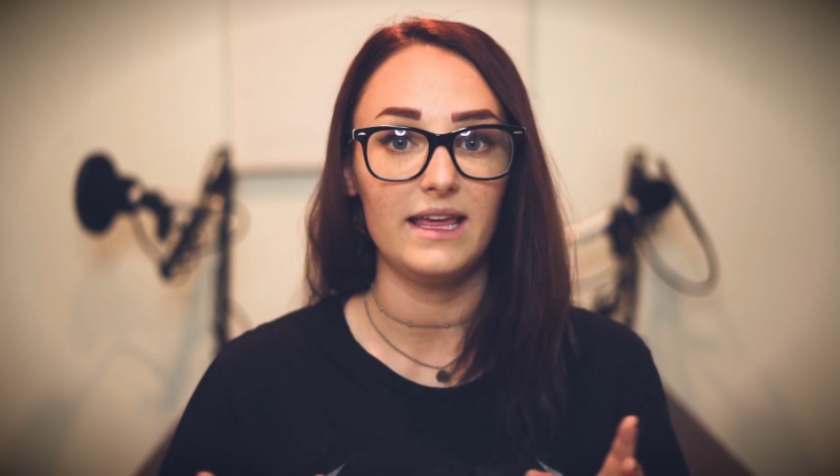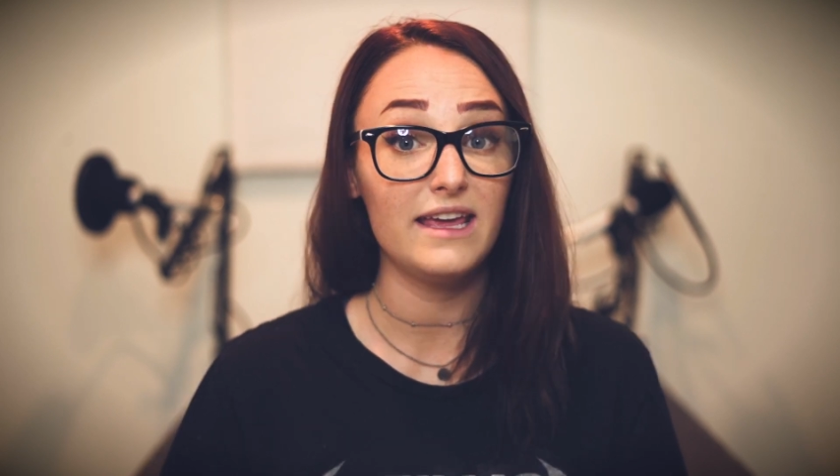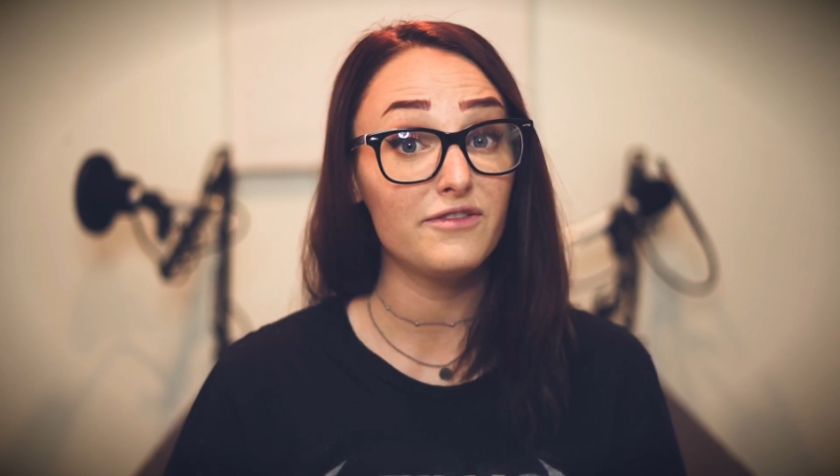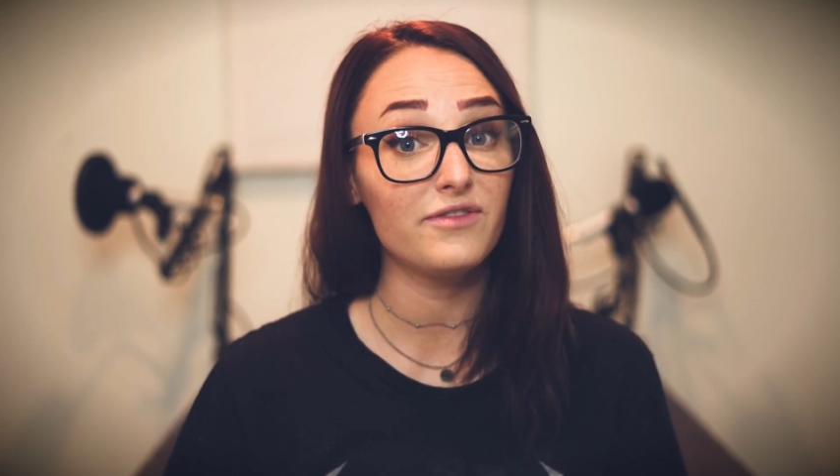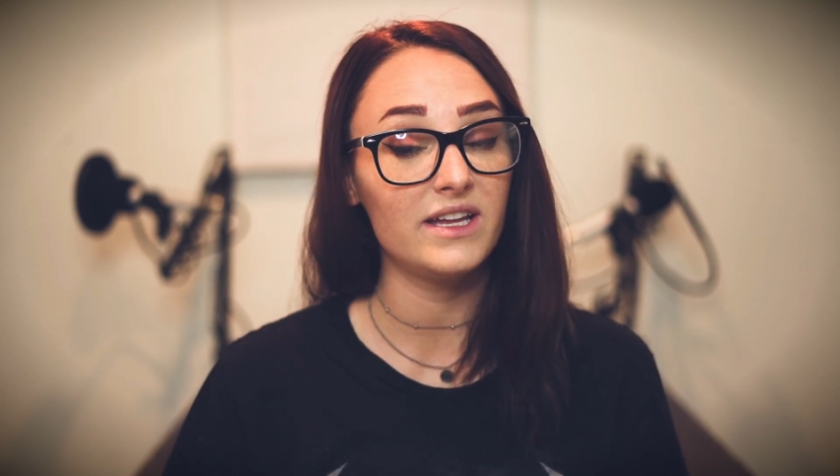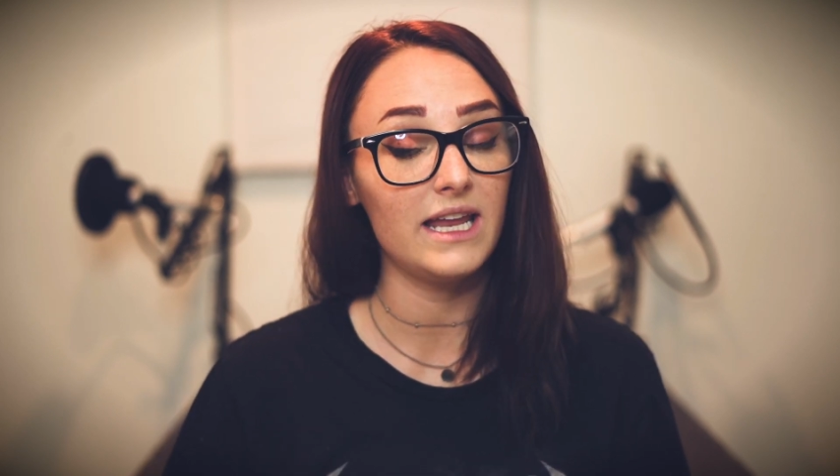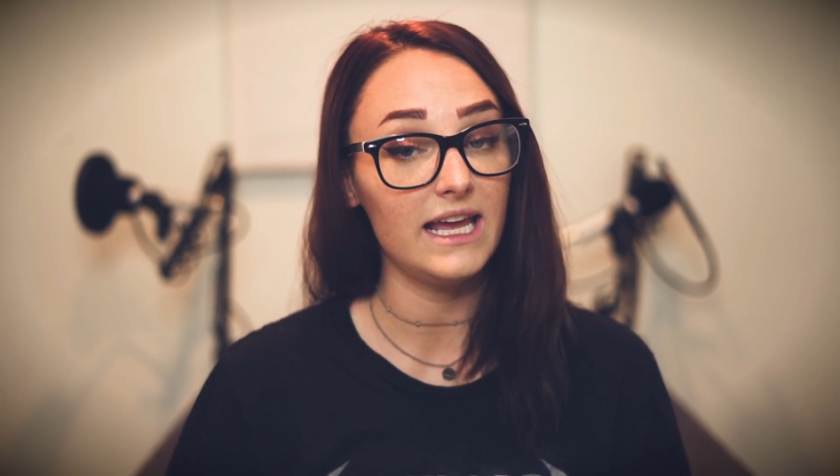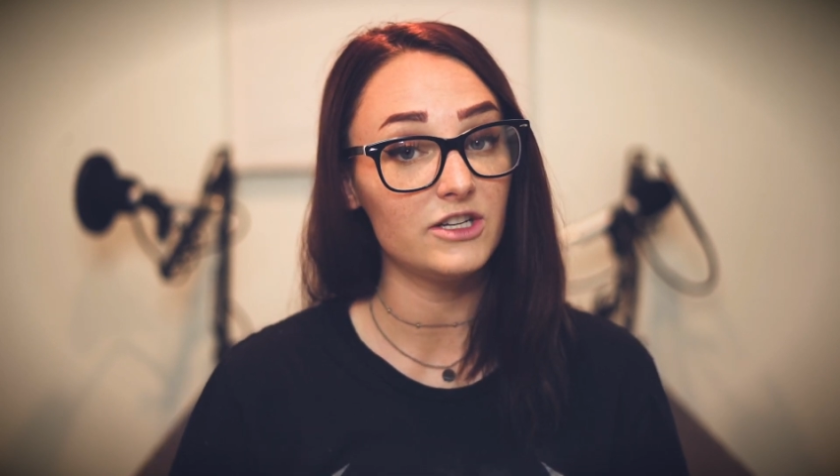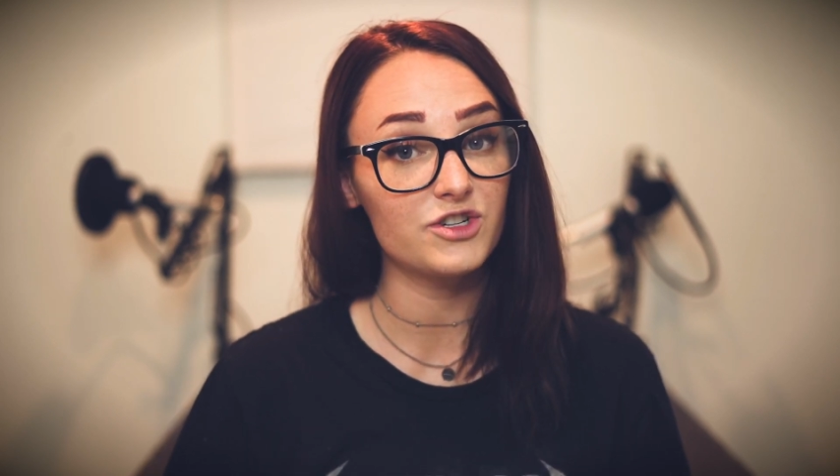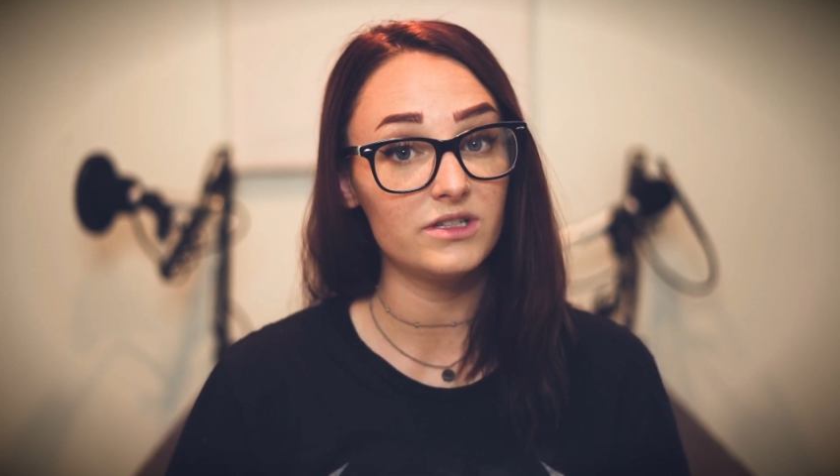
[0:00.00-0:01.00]
If an
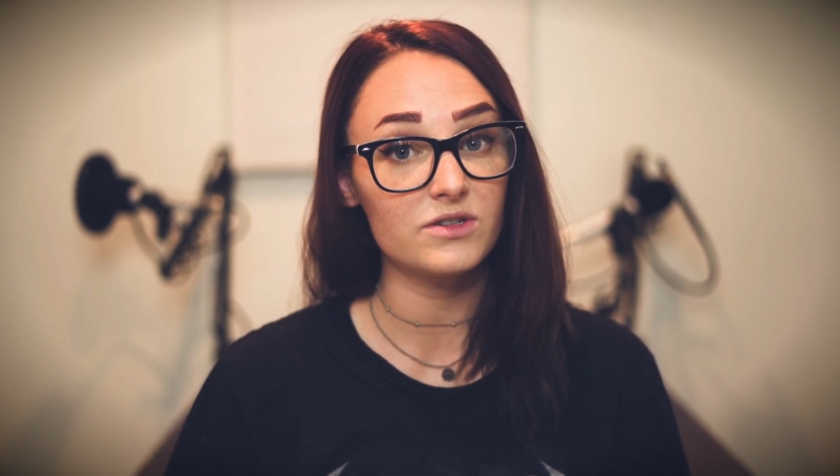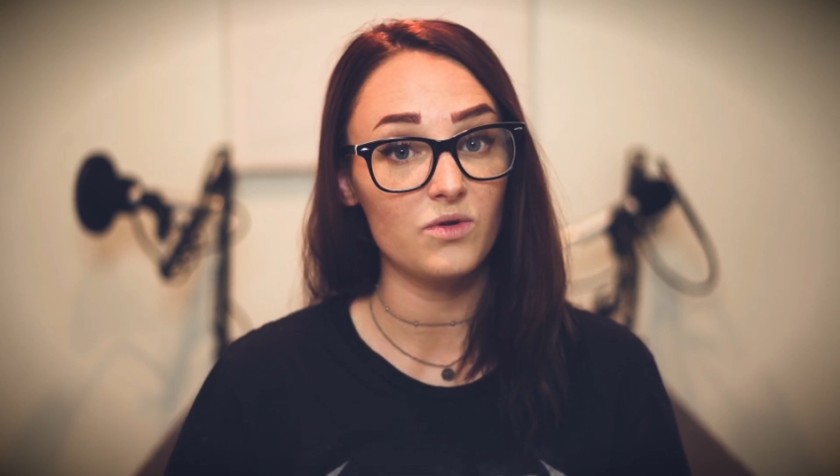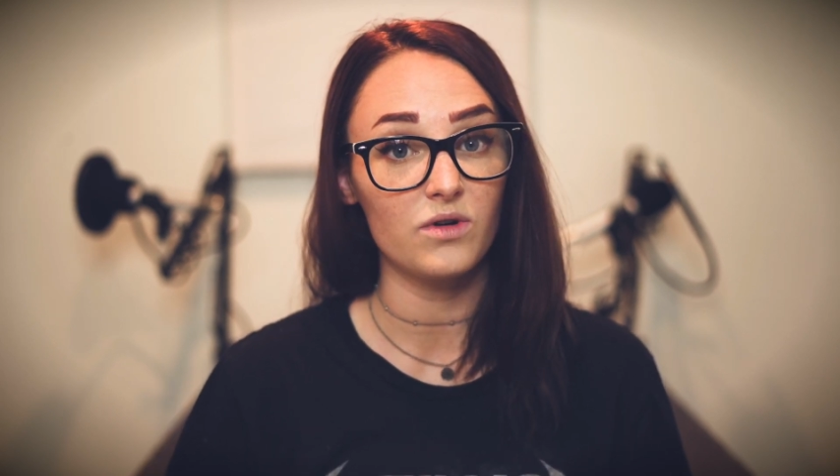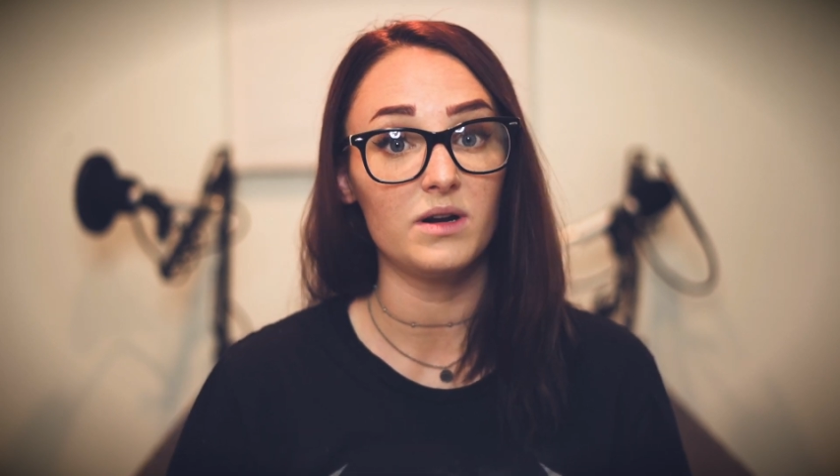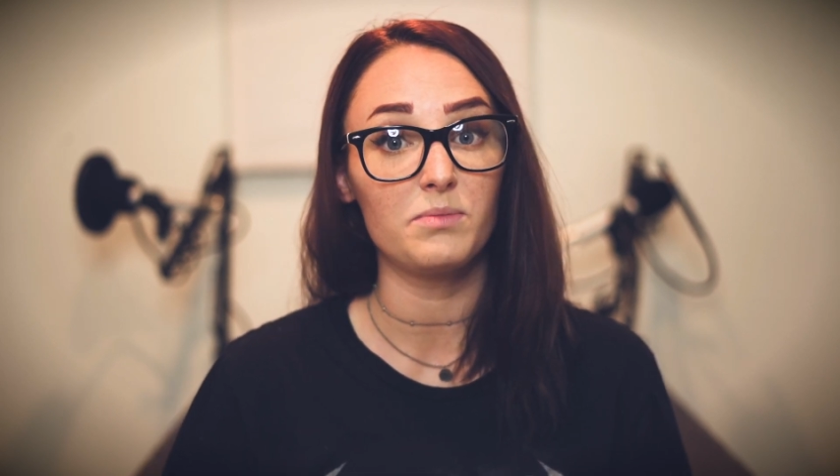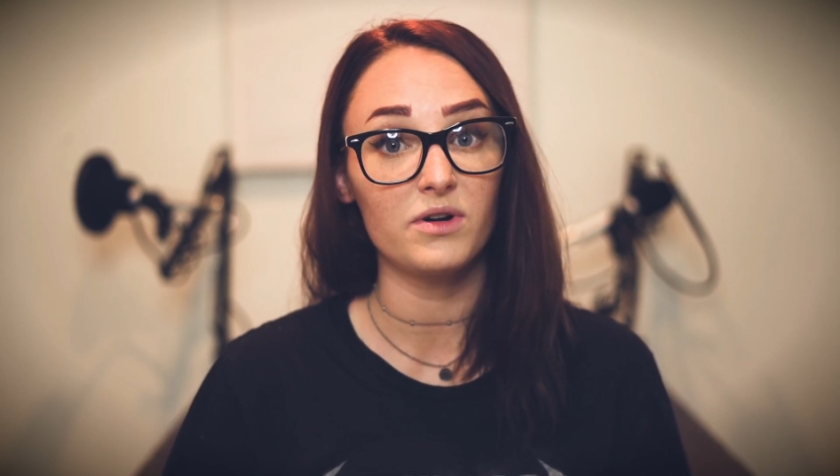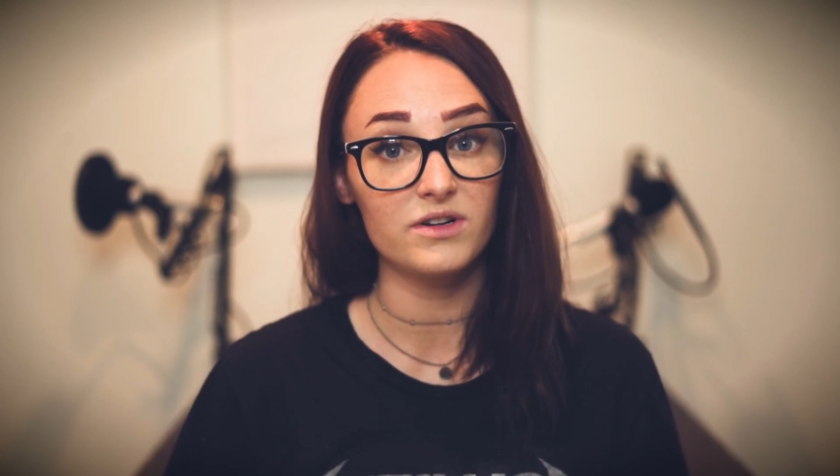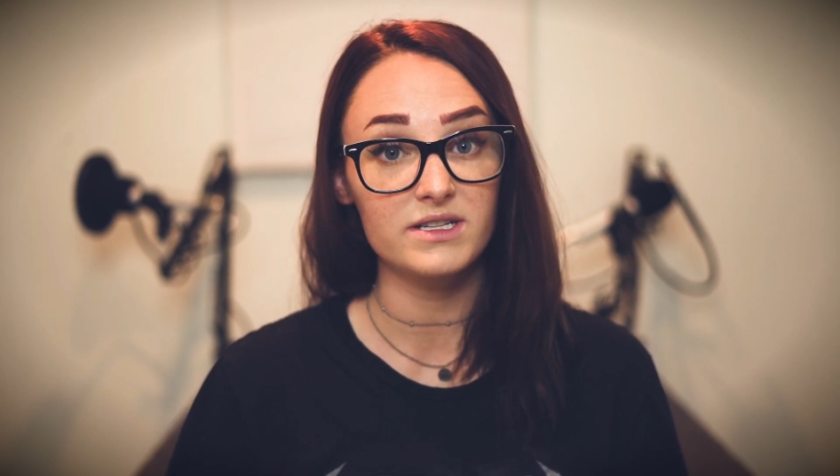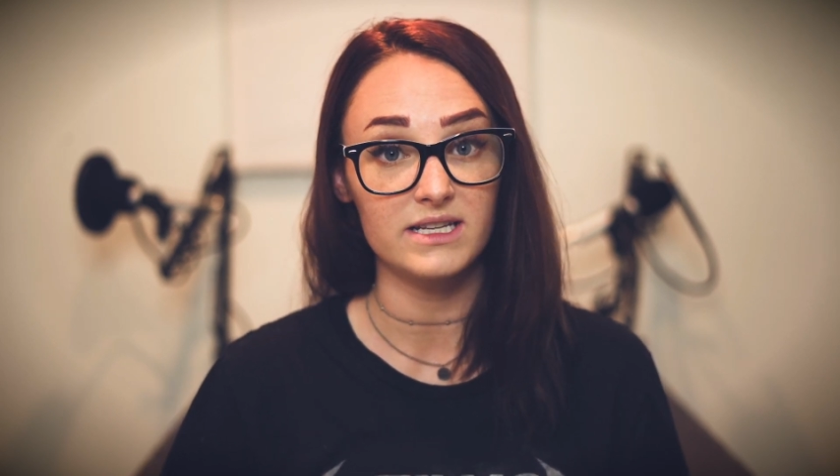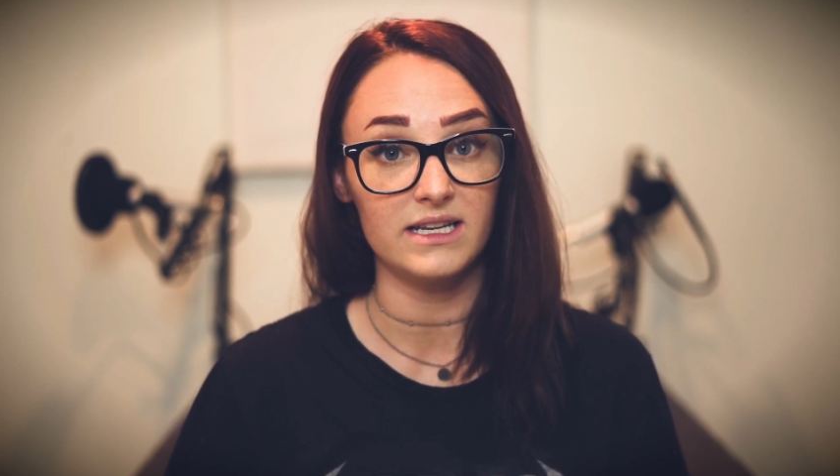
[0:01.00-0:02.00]
agent or a
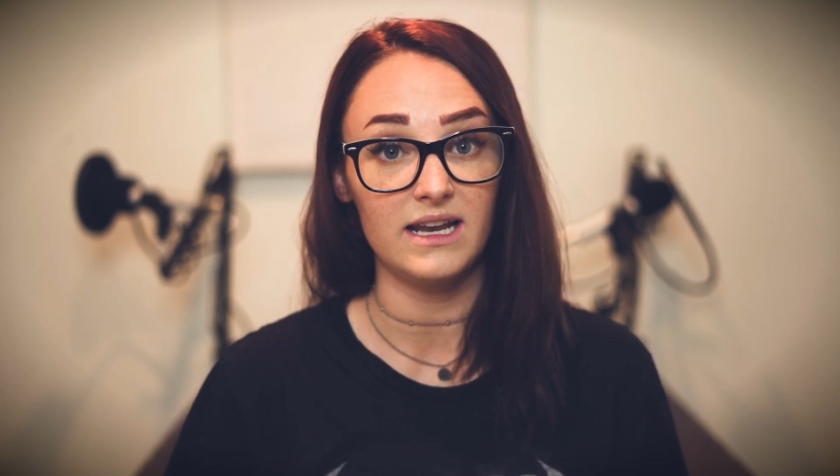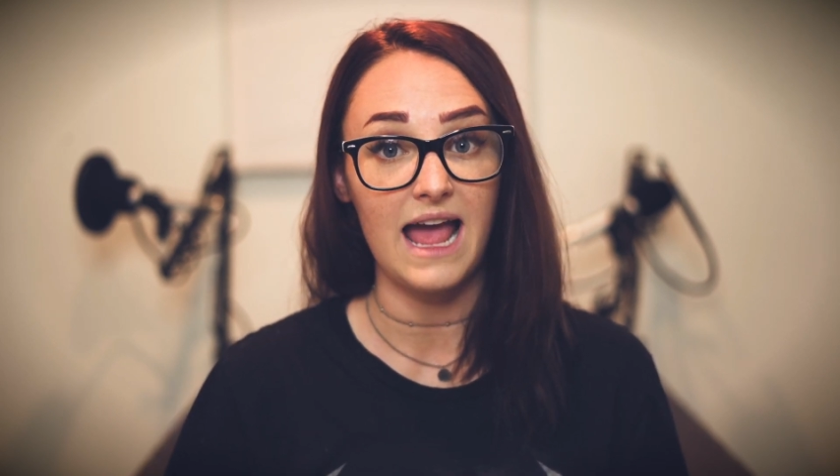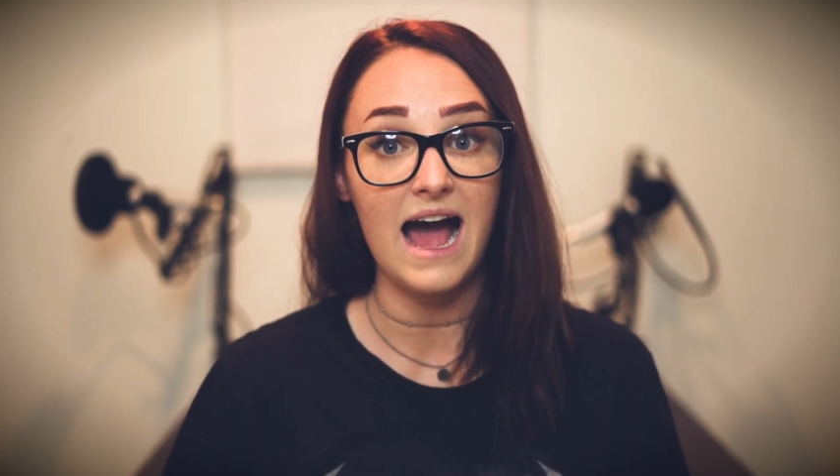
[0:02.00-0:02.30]
person